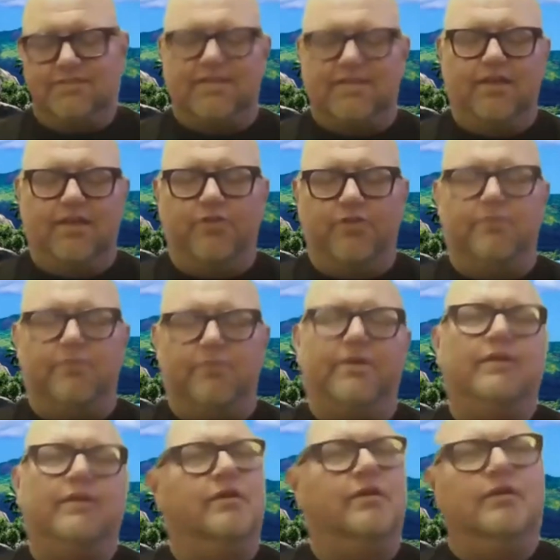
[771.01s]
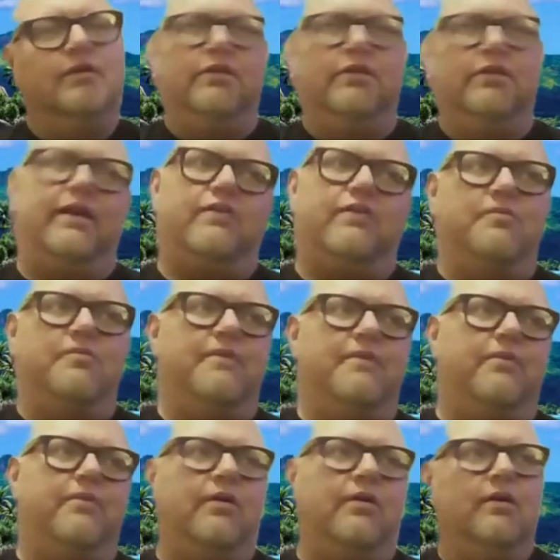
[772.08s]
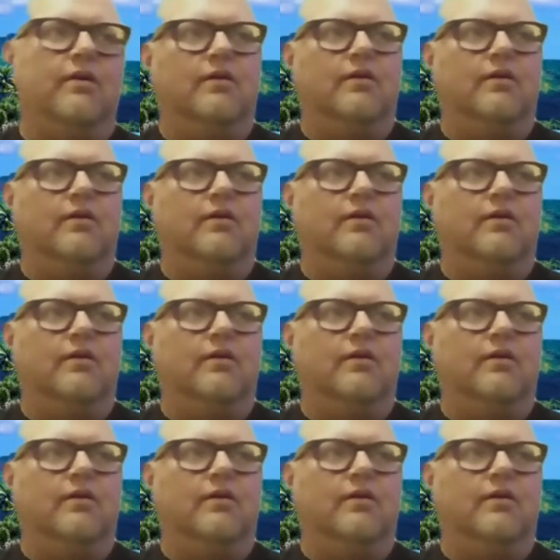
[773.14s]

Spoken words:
that, and the other, but you got to remember,